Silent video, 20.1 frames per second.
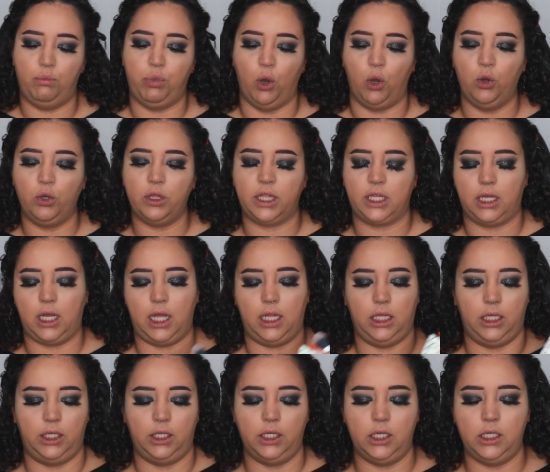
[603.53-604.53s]
both
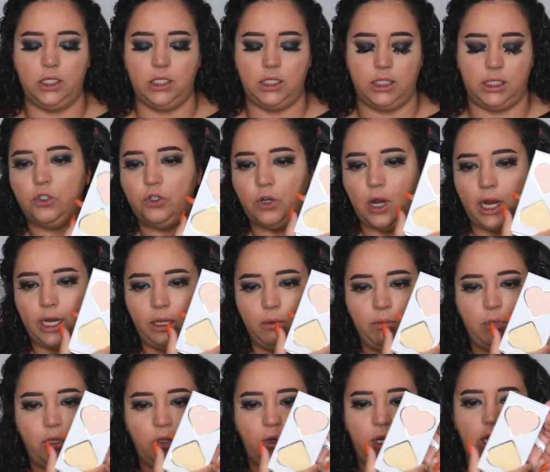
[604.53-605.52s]
colors. Dragun
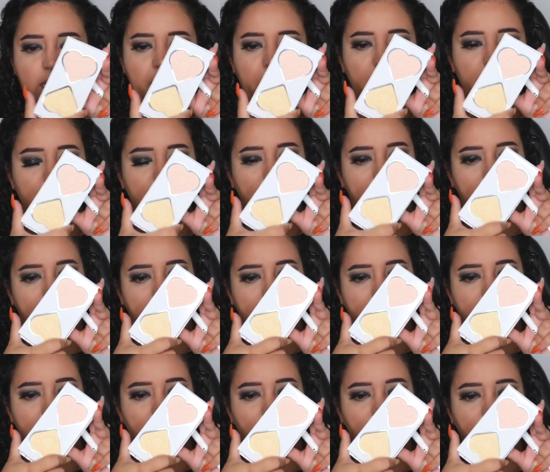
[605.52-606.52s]
Beauty
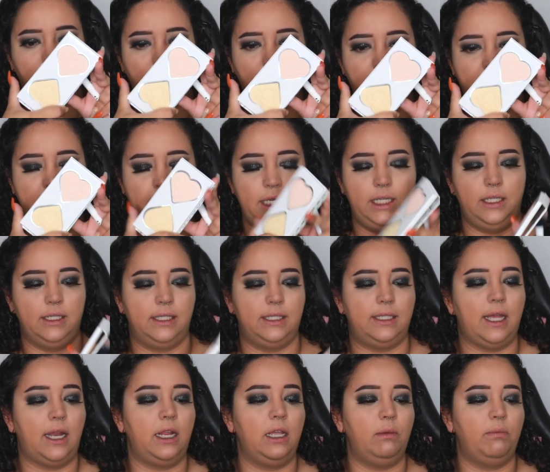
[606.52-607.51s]
Translucent
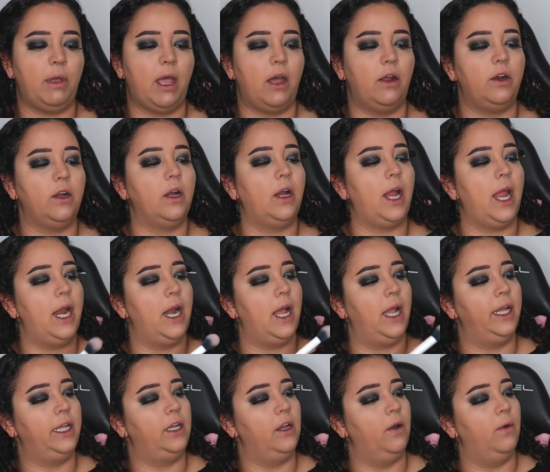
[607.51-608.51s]
Setting Powder, and
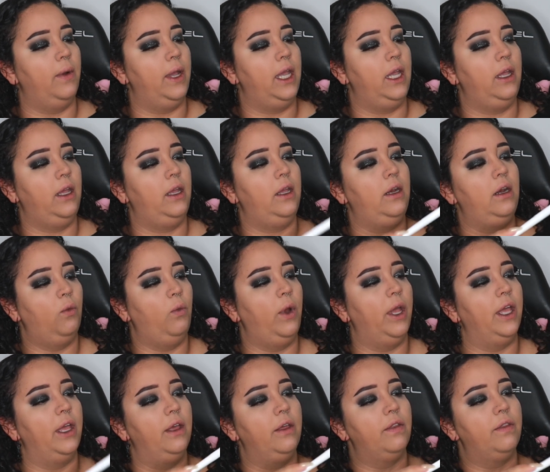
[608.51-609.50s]
I go in with